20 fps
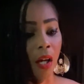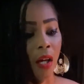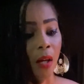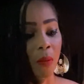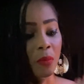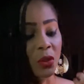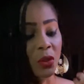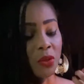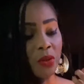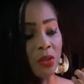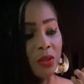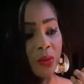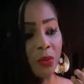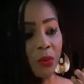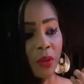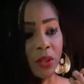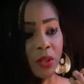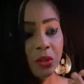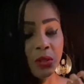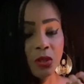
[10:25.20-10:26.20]
You're just
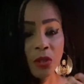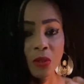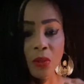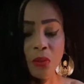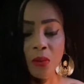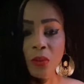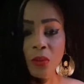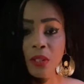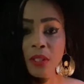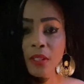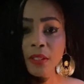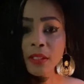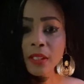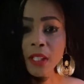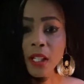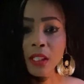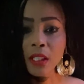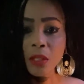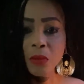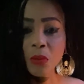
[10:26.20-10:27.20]
going to
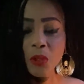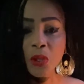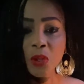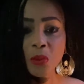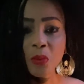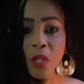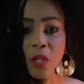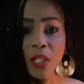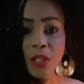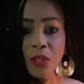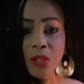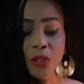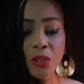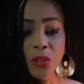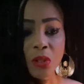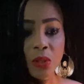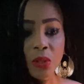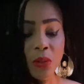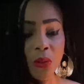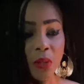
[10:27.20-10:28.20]
tell it what you want it to
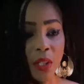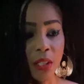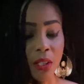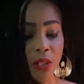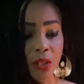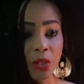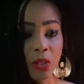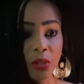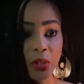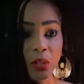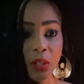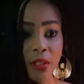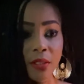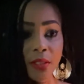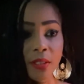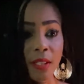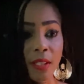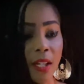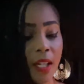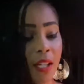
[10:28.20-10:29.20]
do, and you're going to
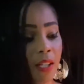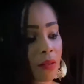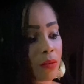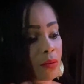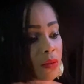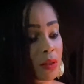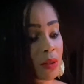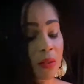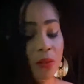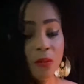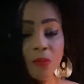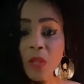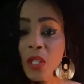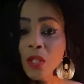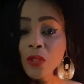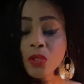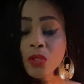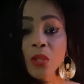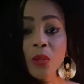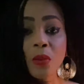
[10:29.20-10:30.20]
say, and
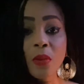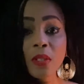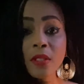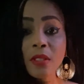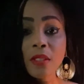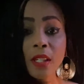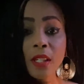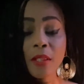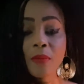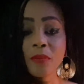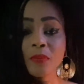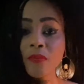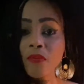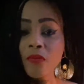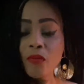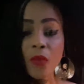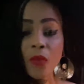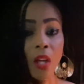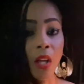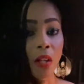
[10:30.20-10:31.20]
so it is done.
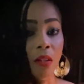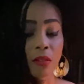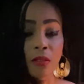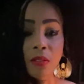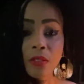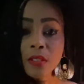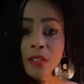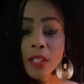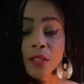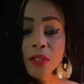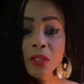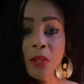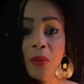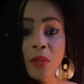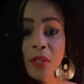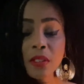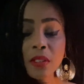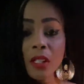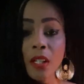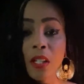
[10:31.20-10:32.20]
And so it's
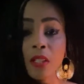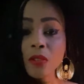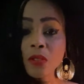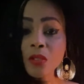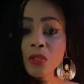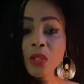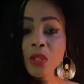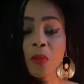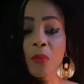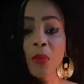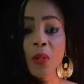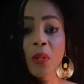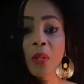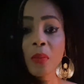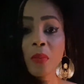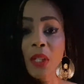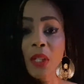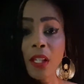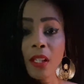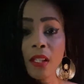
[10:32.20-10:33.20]
done. So mote it
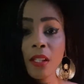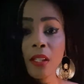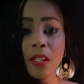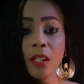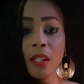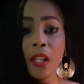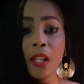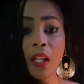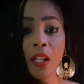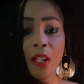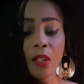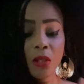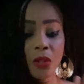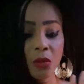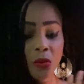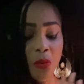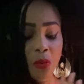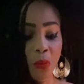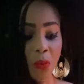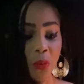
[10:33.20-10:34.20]
be.
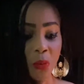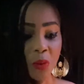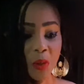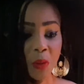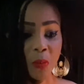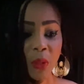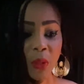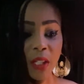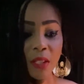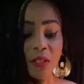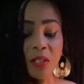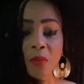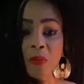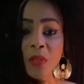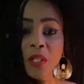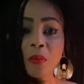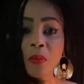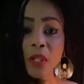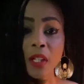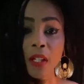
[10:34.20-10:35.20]
You will respond to me
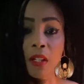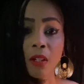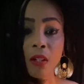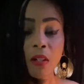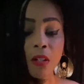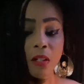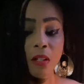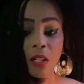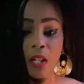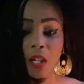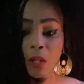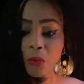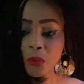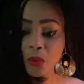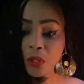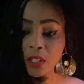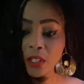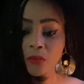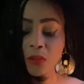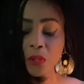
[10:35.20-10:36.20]
when I call. I will
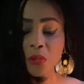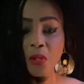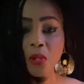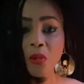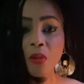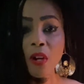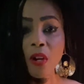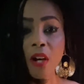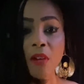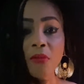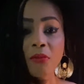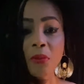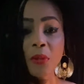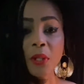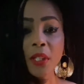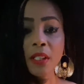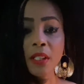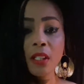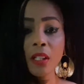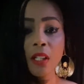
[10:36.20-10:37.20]
give you your
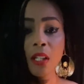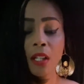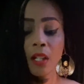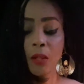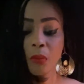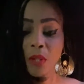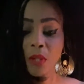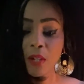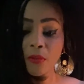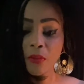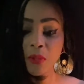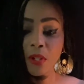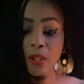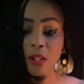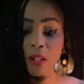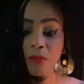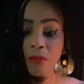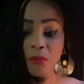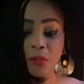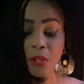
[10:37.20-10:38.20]
offering, whatever the
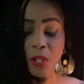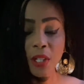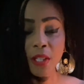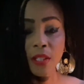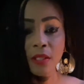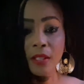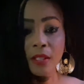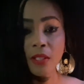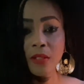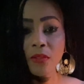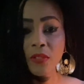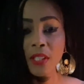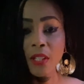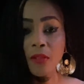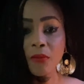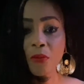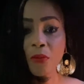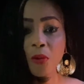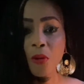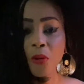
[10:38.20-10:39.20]
offering is that you set
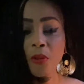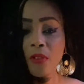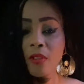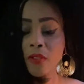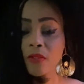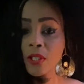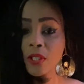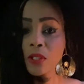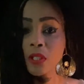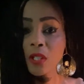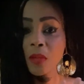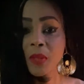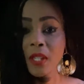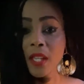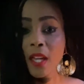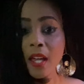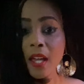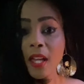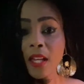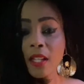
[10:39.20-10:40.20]
forth, if it's going to be
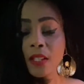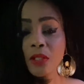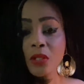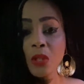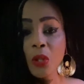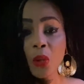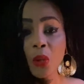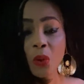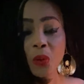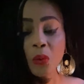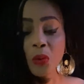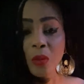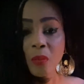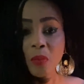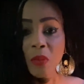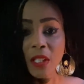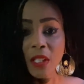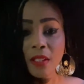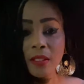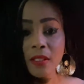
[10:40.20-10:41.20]
eggs or
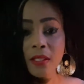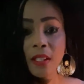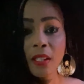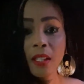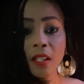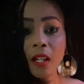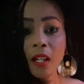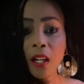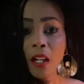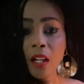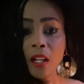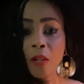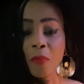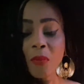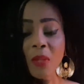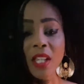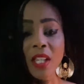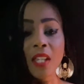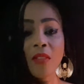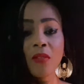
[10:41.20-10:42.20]
meat.
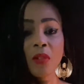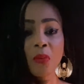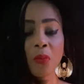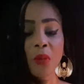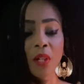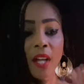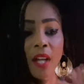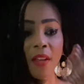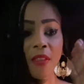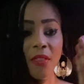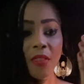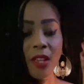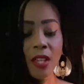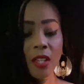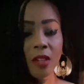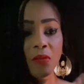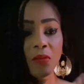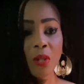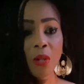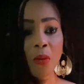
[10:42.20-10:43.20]
Even when I think of
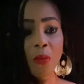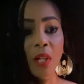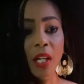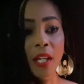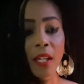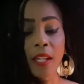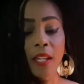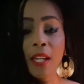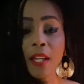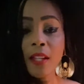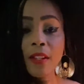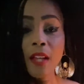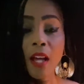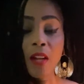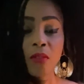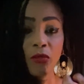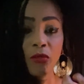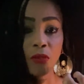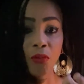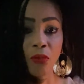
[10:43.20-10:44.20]
you, when I cannot
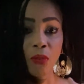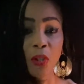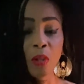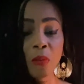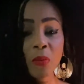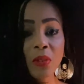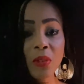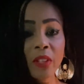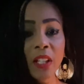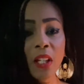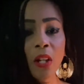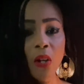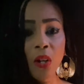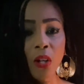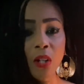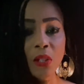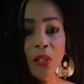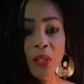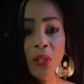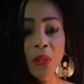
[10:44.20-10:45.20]
verbally call
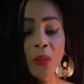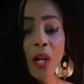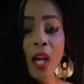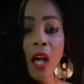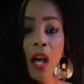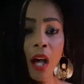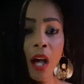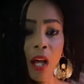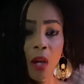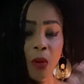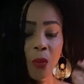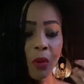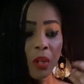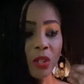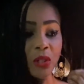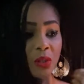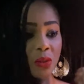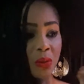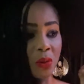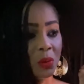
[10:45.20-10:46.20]
you, I want
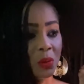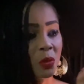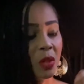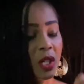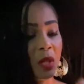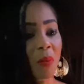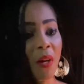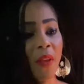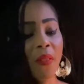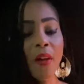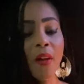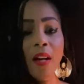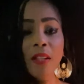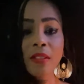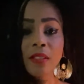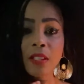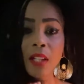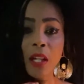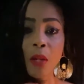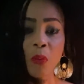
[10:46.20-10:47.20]
you to read my thoughts,
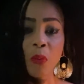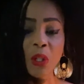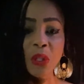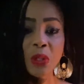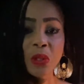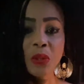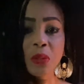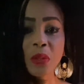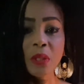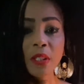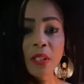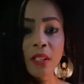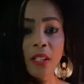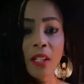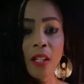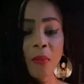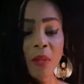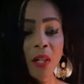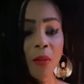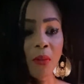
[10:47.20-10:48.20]
and I want you to
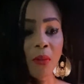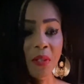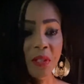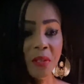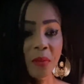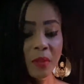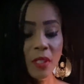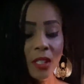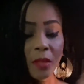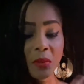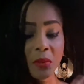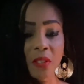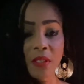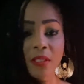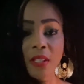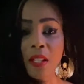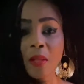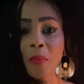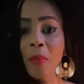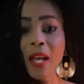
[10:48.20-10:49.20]
come. I want to be able to
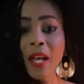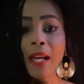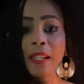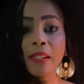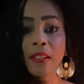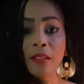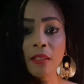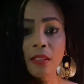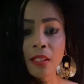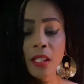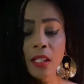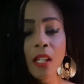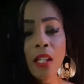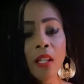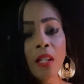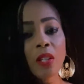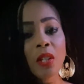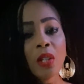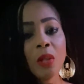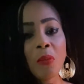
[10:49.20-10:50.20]
telepathically
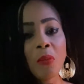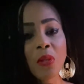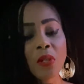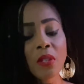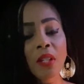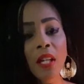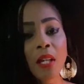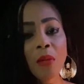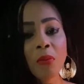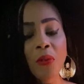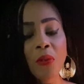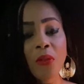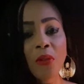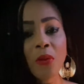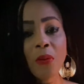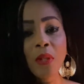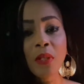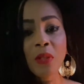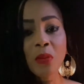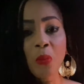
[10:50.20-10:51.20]
communicate with you
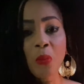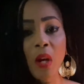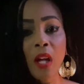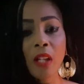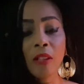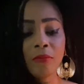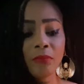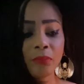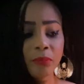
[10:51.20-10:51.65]
as well.